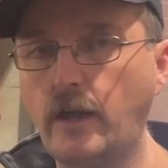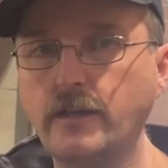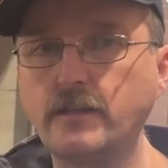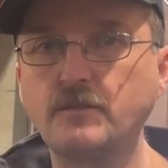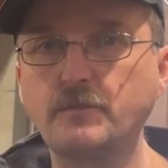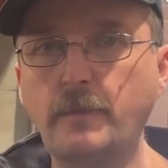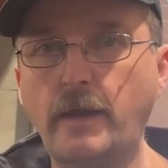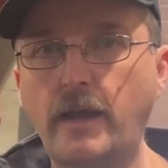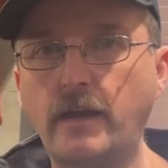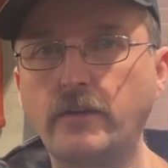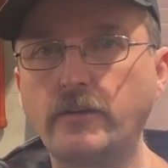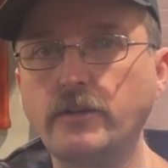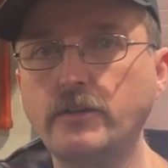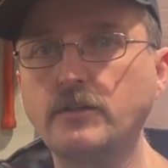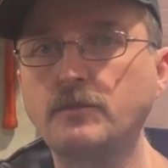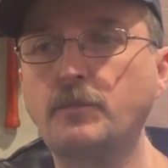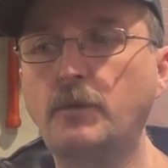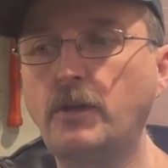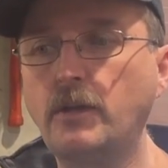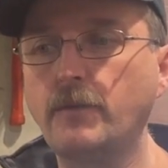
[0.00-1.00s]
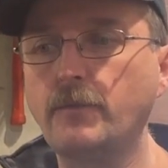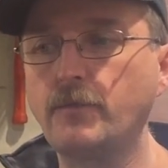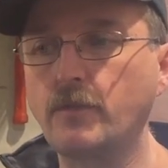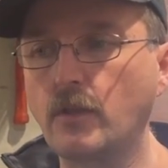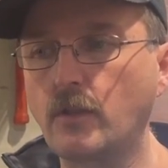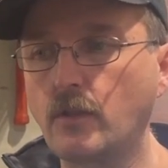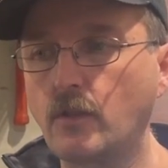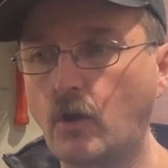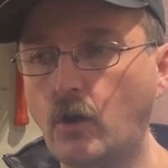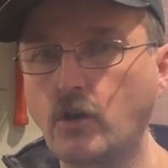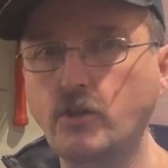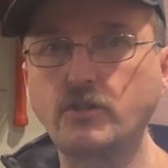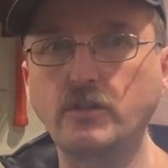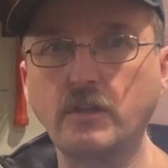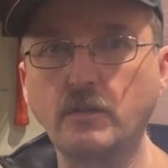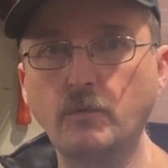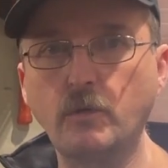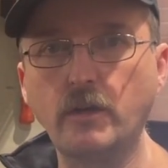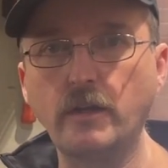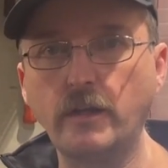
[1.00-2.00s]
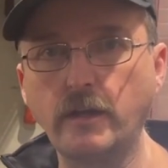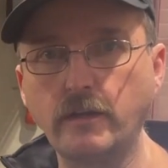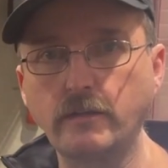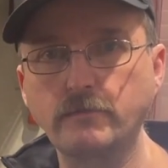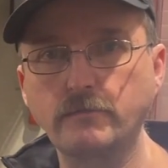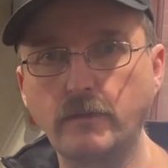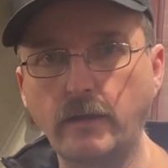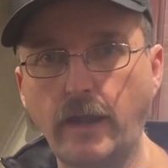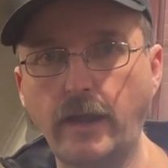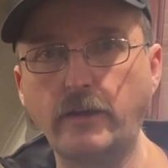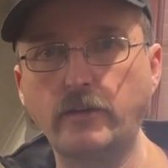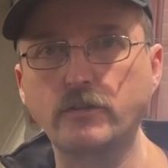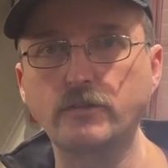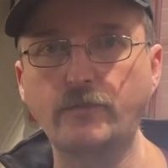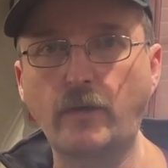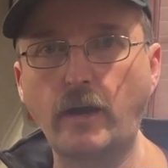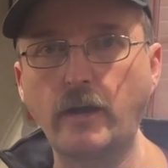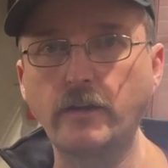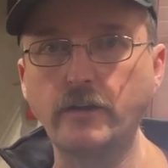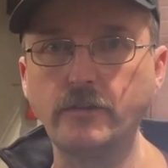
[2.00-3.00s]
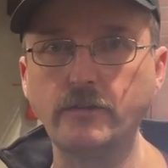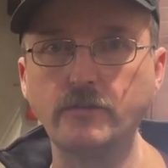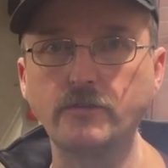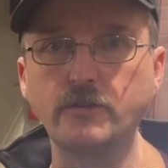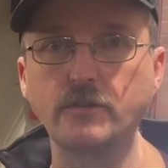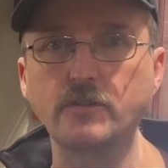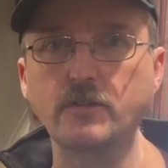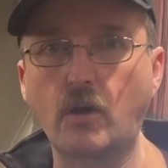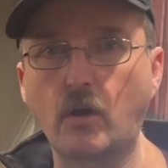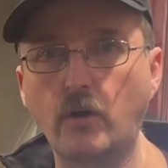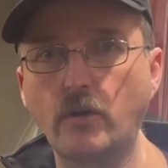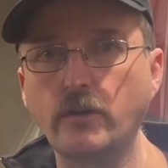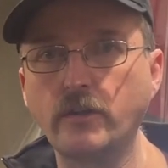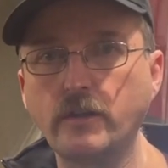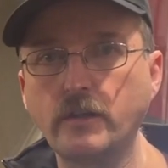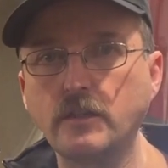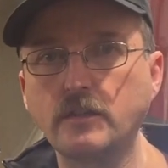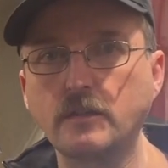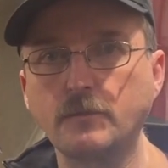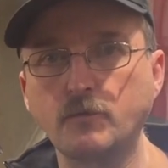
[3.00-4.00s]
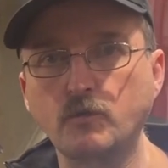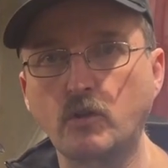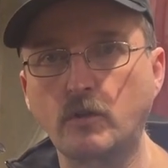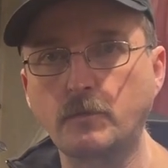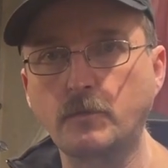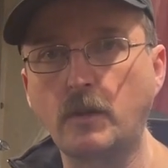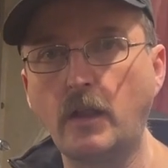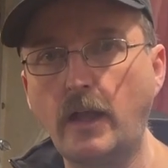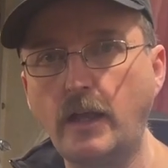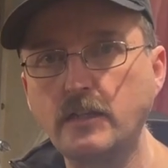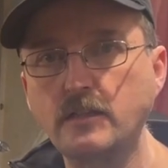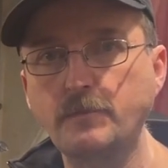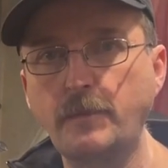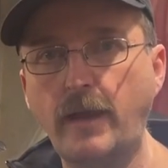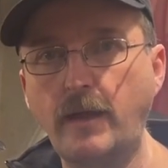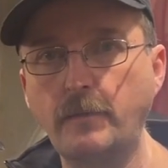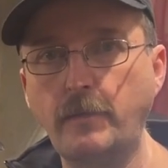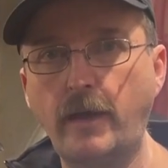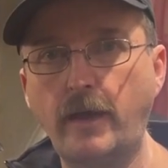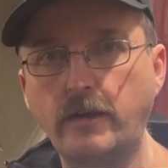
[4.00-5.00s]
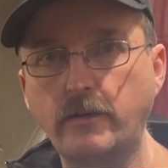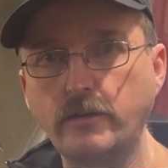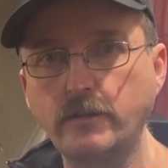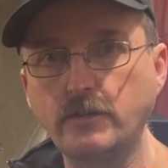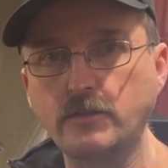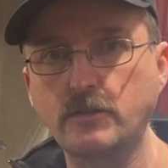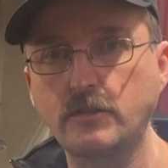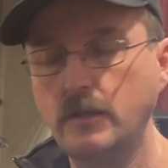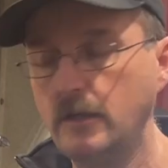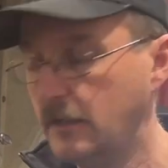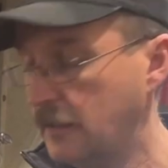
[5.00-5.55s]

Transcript: kinds of batteries, but largely what Anchorage Fire uses are these absorbed glass mat batteries.